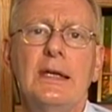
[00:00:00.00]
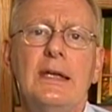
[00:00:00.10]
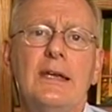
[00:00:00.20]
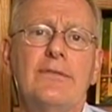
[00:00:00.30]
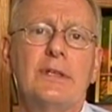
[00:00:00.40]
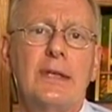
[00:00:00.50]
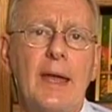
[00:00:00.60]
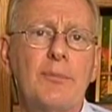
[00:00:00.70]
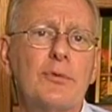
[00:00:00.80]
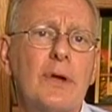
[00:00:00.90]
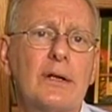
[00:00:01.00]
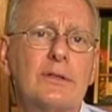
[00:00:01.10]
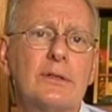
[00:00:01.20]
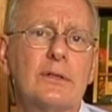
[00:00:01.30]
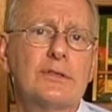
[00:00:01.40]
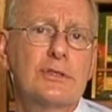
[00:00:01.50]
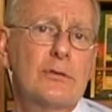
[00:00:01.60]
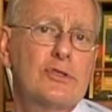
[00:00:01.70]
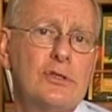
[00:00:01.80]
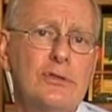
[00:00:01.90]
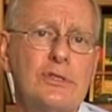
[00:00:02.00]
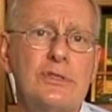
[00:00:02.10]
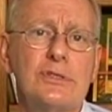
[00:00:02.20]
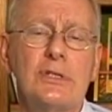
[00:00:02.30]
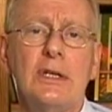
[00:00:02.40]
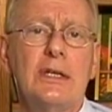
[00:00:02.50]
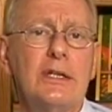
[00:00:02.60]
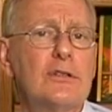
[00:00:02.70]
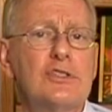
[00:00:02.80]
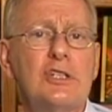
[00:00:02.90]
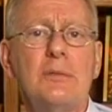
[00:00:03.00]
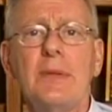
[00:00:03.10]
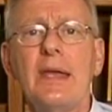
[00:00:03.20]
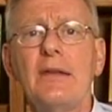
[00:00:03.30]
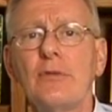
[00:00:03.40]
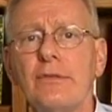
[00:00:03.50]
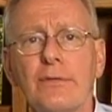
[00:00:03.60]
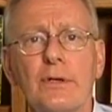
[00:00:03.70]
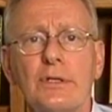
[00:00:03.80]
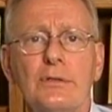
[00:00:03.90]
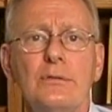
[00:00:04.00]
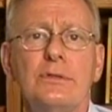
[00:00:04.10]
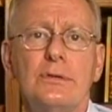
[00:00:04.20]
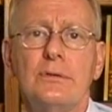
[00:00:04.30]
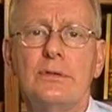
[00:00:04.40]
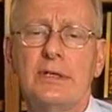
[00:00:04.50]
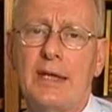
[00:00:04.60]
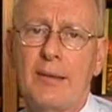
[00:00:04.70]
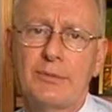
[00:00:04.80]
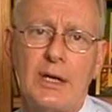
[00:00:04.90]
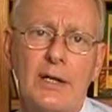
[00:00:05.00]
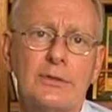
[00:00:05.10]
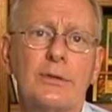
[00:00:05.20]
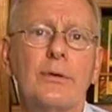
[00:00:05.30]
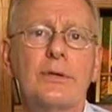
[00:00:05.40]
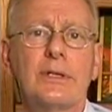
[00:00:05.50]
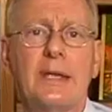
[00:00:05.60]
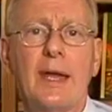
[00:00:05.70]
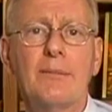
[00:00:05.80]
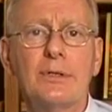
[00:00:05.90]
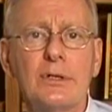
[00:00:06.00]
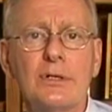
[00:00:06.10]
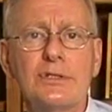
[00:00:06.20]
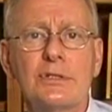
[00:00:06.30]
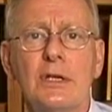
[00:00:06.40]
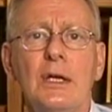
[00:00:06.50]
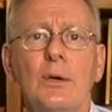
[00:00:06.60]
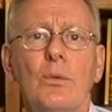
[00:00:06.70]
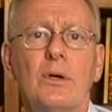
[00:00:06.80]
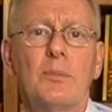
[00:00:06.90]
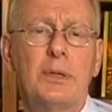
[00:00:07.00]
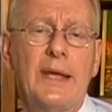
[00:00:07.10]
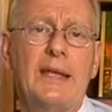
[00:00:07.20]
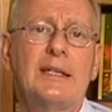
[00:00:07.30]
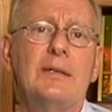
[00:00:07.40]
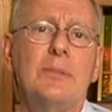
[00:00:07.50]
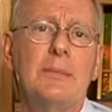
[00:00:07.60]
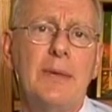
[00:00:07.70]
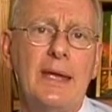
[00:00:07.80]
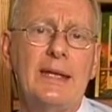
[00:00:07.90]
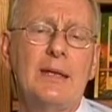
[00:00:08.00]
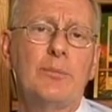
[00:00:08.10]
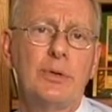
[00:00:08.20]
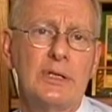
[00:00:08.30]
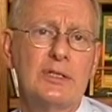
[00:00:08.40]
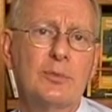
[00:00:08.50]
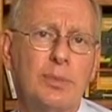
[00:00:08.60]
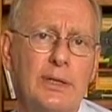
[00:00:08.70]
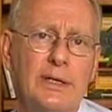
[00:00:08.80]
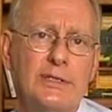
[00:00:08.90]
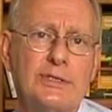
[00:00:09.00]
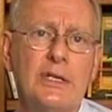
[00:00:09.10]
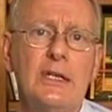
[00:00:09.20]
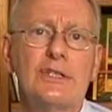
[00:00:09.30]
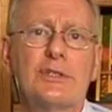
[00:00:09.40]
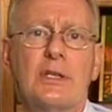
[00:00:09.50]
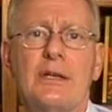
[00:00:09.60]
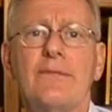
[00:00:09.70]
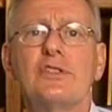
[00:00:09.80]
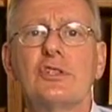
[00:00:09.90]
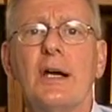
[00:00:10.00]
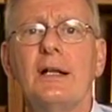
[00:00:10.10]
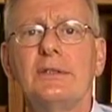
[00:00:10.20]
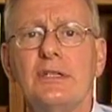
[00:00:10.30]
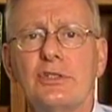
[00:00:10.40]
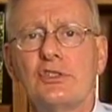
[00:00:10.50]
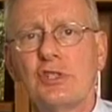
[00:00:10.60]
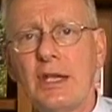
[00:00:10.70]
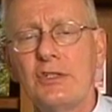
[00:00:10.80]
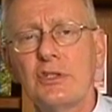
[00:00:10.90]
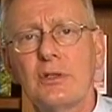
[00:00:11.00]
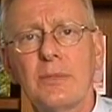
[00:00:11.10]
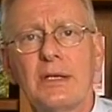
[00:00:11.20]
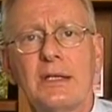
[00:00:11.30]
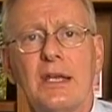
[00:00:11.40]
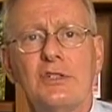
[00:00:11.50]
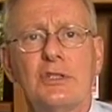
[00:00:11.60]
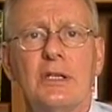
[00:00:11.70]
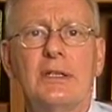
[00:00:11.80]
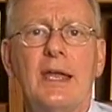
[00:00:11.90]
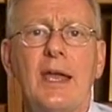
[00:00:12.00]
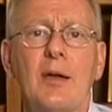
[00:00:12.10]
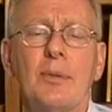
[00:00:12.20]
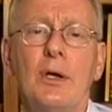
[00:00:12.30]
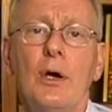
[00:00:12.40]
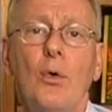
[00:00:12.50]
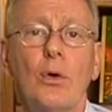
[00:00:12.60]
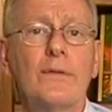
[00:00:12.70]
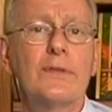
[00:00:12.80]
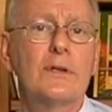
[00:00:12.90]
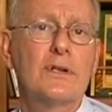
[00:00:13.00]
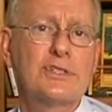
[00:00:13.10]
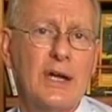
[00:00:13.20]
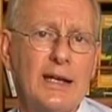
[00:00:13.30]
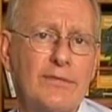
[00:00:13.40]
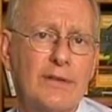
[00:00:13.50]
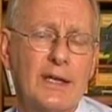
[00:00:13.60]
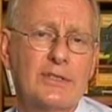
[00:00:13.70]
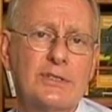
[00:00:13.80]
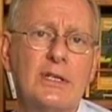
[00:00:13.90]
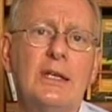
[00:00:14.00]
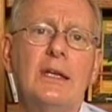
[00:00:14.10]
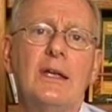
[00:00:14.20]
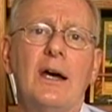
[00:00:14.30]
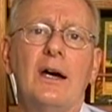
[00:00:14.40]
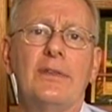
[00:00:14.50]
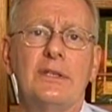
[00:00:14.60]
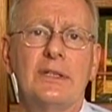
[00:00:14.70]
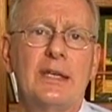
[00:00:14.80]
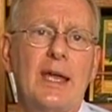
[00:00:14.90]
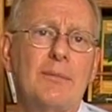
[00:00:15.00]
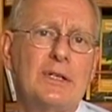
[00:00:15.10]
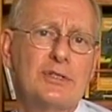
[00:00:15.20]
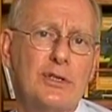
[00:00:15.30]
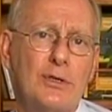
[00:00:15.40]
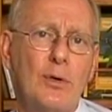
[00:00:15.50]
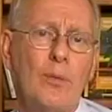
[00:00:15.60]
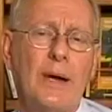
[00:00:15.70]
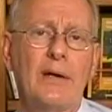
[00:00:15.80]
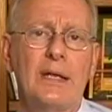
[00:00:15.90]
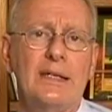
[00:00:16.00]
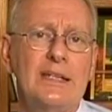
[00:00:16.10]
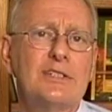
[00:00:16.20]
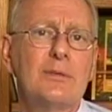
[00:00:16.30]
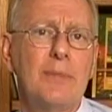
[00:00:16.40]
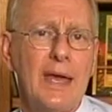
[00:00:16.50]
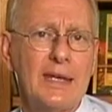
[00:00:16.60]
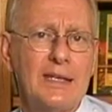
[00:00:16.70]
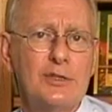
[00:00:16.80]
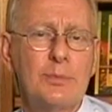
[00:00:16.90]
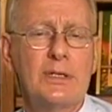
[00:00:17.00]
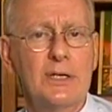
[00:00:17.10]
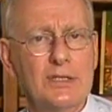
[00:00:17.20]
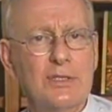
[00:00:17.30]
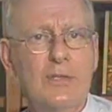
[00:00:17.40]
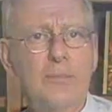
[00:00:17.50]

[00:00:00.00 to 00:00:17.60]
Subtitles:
If the camp director so chooses, he or she may refer you to the camp doctor or the camp nurse where a plan can be made and put into place so that if a child needs a change in their medication at camp, or if there are side effects that the camp needs to know about and needs to manage because of the